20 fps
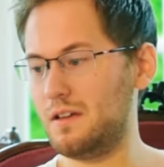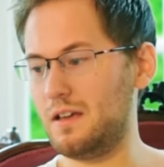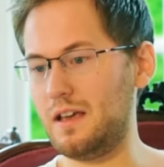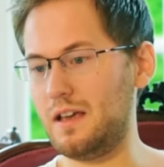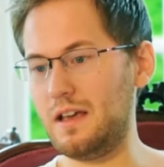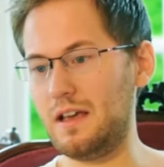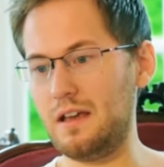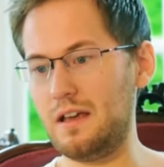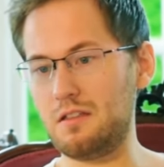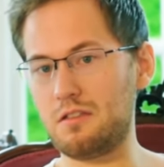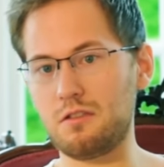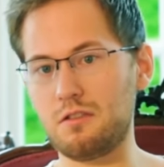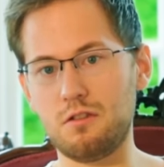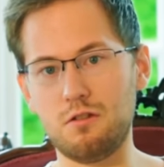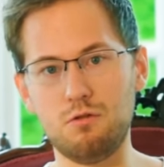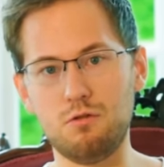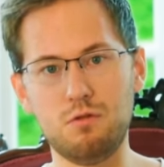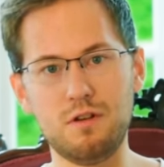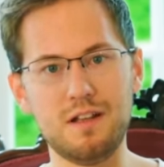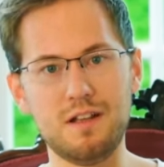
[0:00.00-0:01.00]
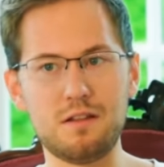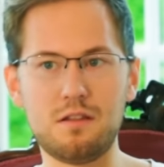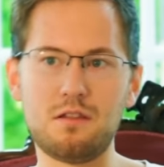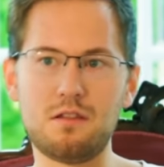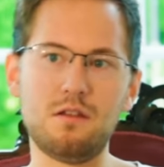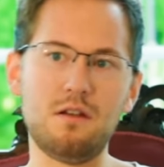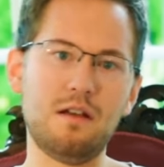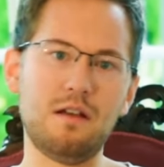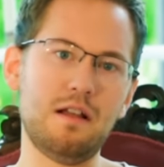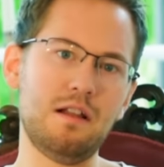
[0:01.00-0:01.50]
uh, so it's
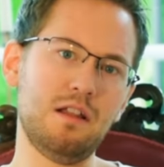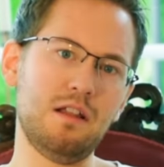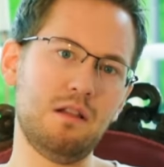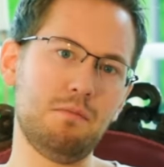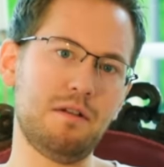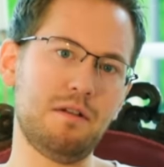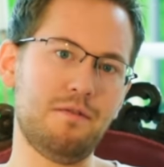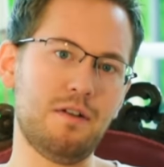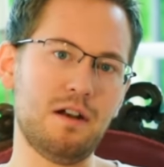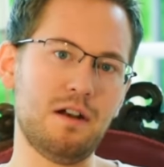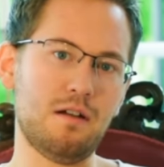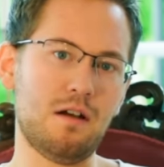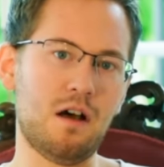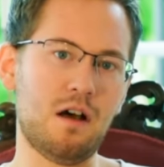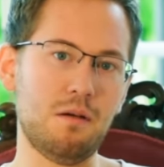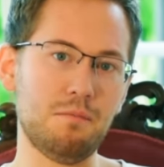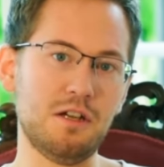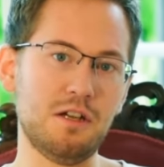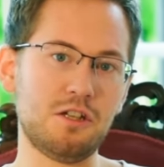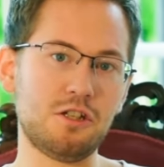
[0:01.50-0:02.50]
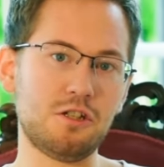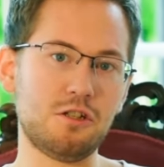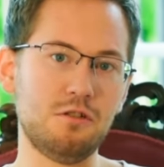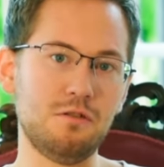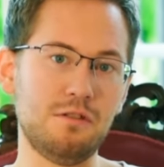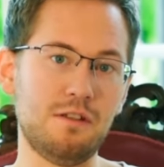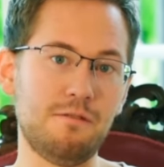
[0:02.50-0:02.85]
uh, a little bit of an homage to